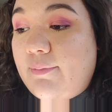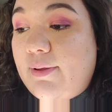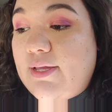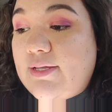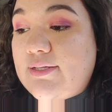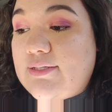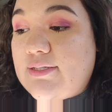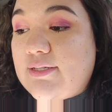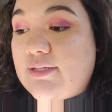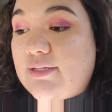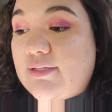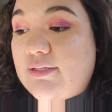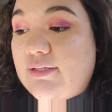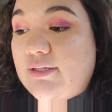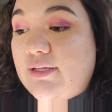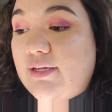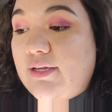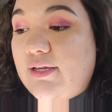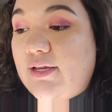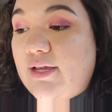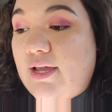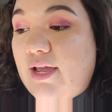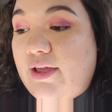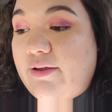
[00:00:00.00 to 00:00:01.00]

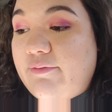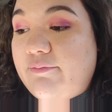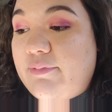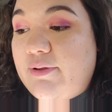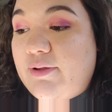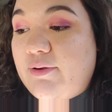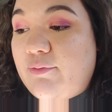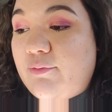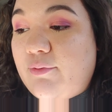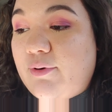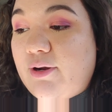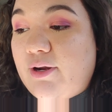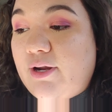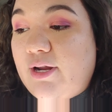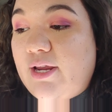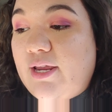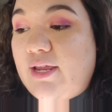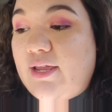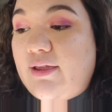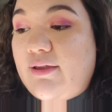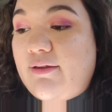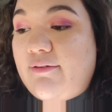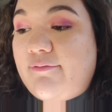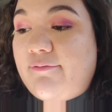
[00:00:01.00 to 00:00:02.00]
basically, I've been
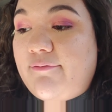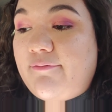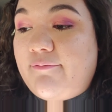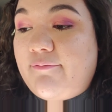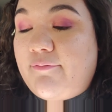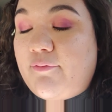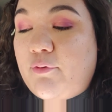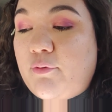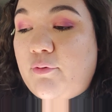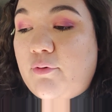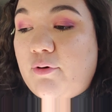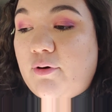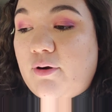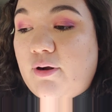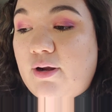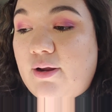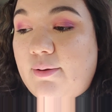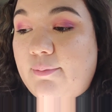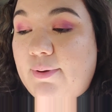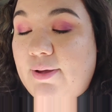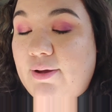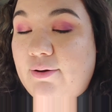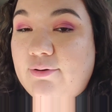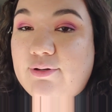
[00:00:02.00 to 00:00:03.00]
wearing it for
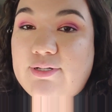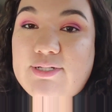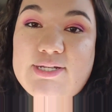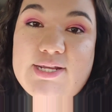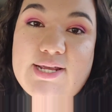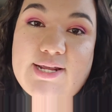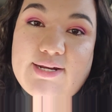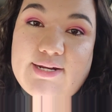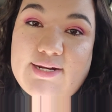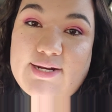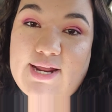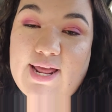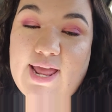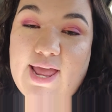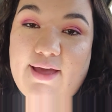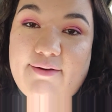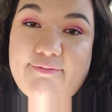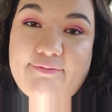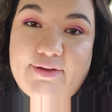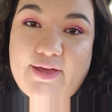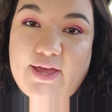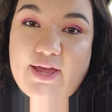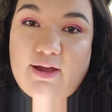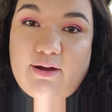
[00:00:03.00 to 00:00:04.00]
about
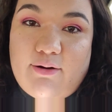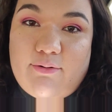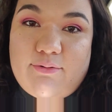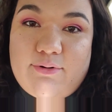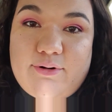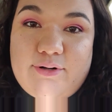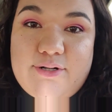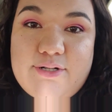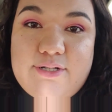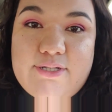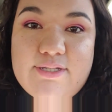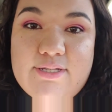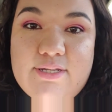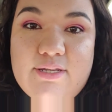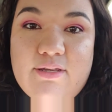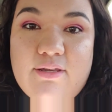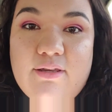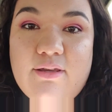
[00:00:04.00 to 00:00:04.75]
10.5 hours.